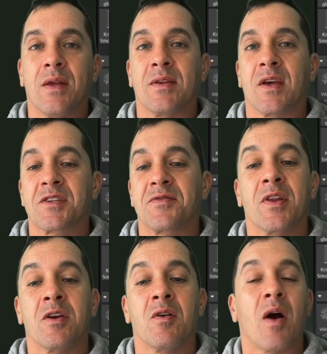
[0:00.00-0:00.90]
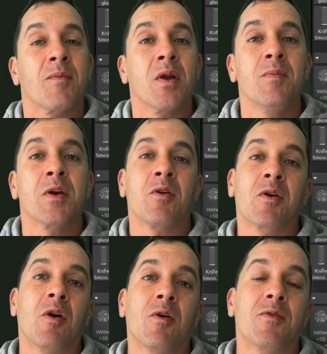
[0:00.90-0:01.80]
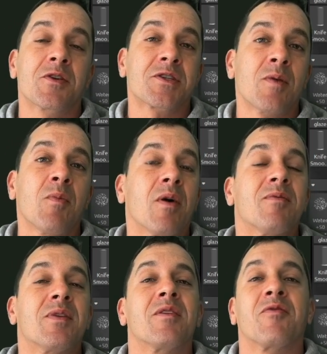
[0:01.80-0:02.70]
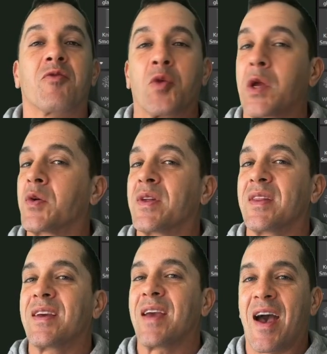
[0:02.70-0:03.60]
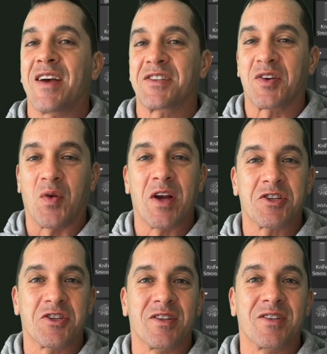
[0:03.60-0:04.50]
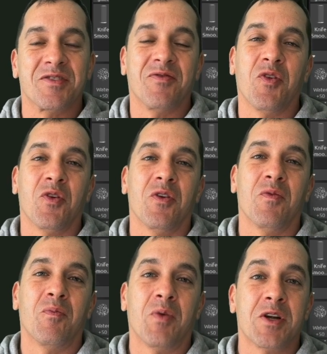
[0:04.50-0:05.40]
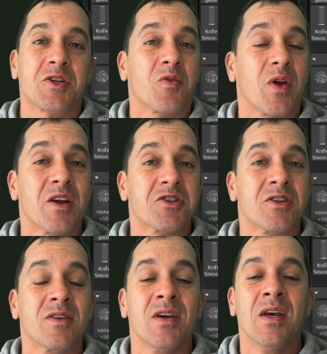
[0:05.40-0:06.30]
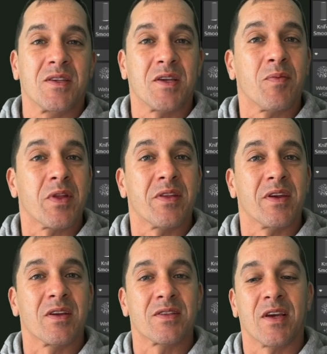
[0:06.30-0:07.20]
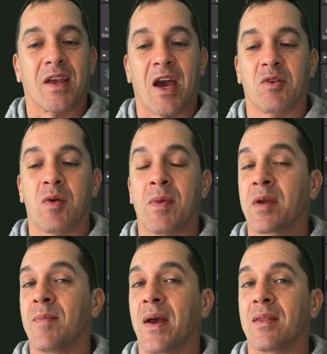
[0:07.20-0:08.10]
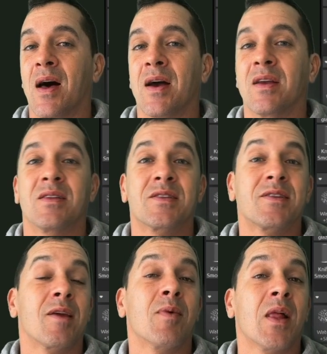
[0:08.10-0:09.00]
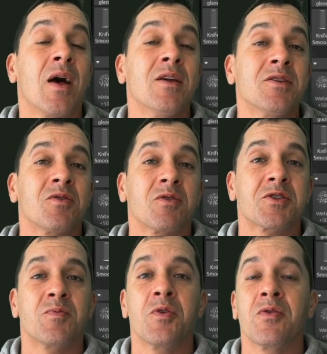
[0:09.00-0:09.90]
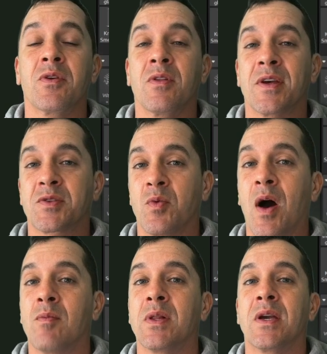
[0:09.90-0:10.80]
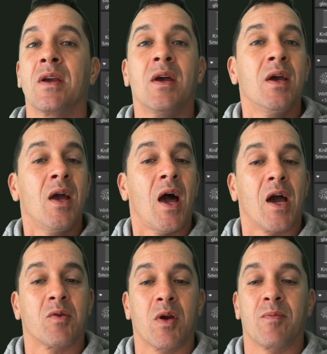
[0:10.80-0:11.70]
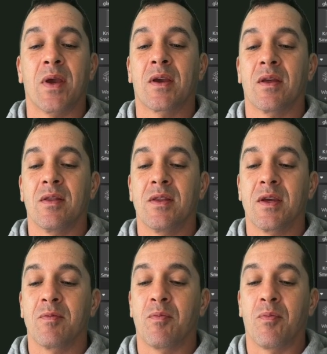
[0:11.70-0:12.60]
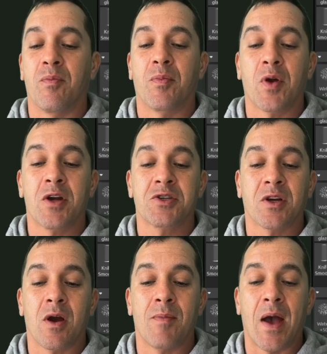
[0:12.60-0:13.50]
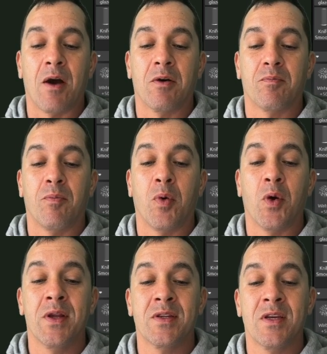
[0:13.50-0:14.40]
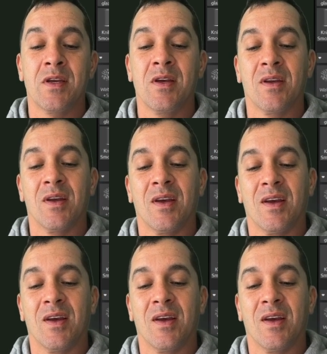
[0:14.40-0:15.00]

In the next video, I'm going to be going over some of the frequently asked questions for brush creation. Some of the things like how do I make my line stabilized or smoother, less wobbly? How do I make the brush come out pointy